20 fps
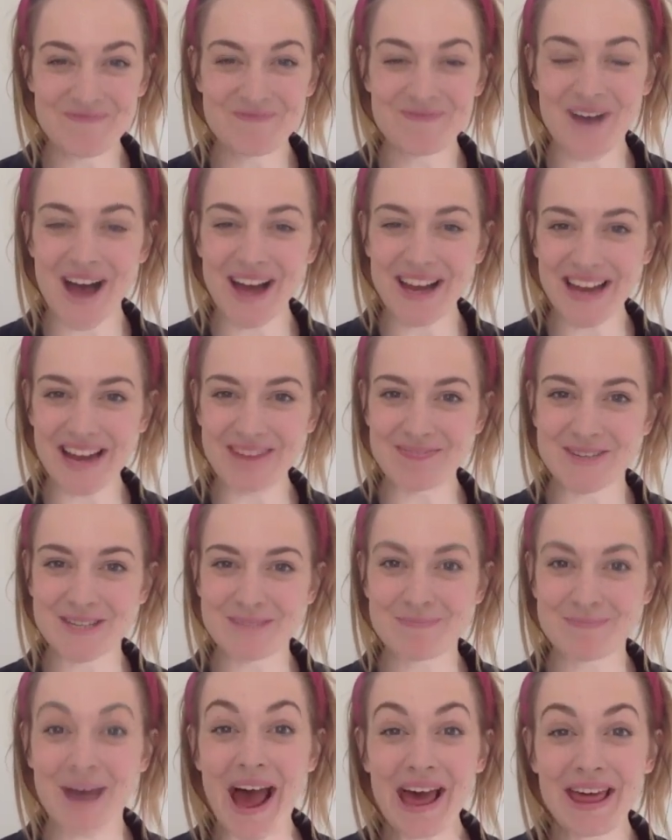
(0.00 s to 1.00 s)
My name is
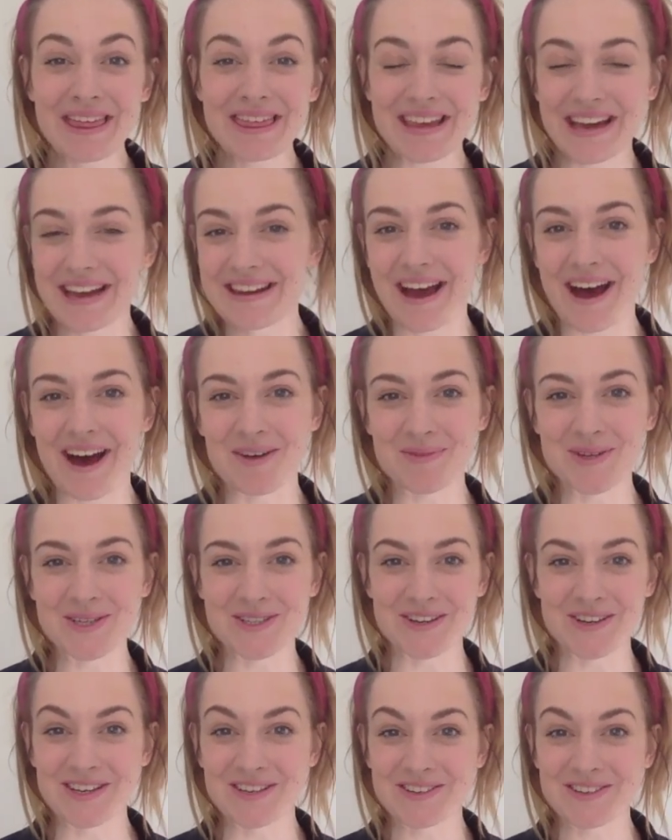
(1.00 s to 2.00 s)
Beth and I'll be
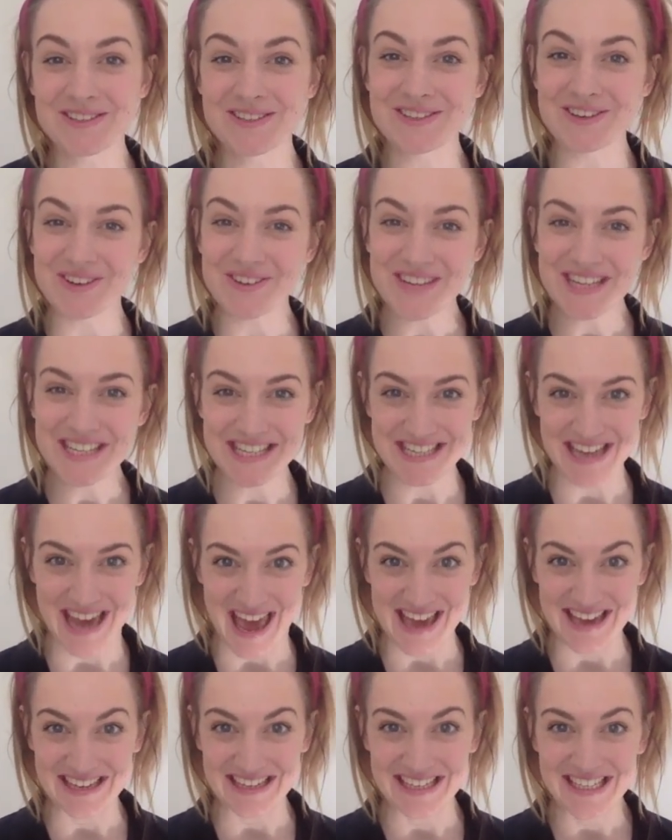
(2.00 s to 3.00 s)
doing your story
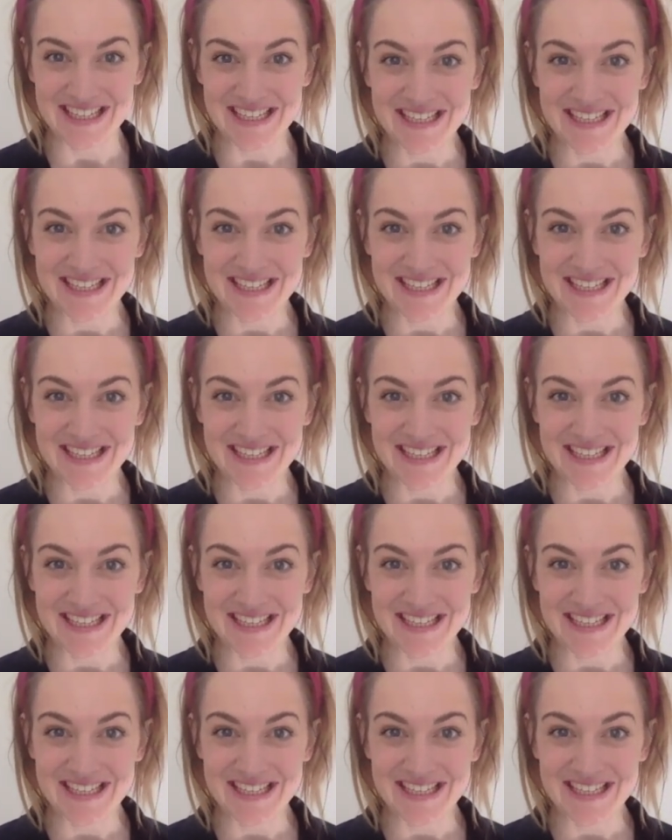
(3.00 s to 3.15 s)
today.